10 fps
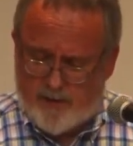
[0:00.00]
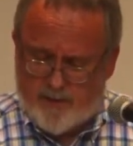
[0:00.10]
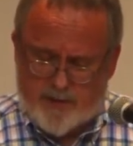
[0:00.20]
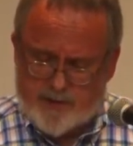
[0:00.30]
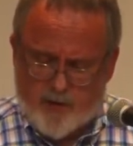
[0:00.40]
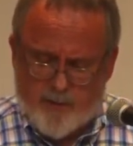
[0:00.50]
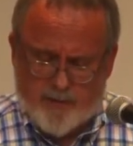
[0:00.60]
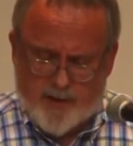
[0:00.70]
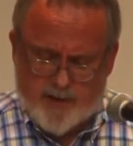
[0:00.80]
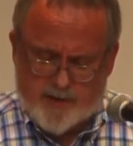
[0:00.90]
These are
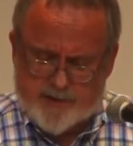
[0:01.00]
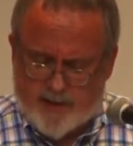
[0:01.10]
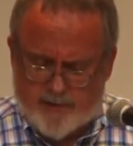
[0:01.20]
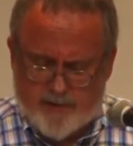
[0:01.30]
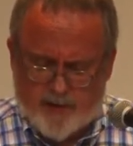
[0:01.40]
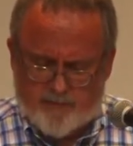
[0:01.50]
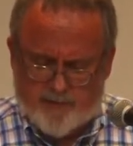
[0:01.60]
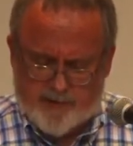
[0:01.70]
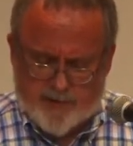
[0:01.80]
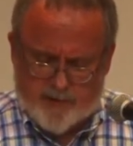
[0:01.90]
open records, ought to be
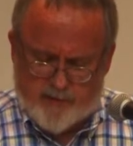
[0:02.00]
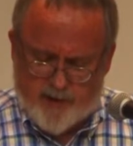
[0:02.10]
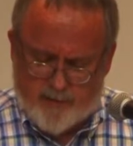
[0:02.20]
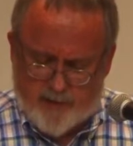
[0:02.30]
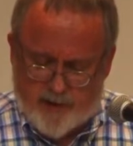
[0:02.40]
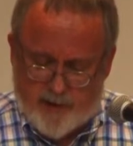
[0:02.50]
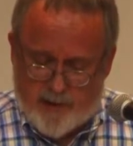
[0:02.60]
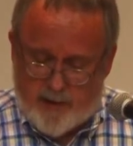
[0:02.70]
obvious under GRAMA.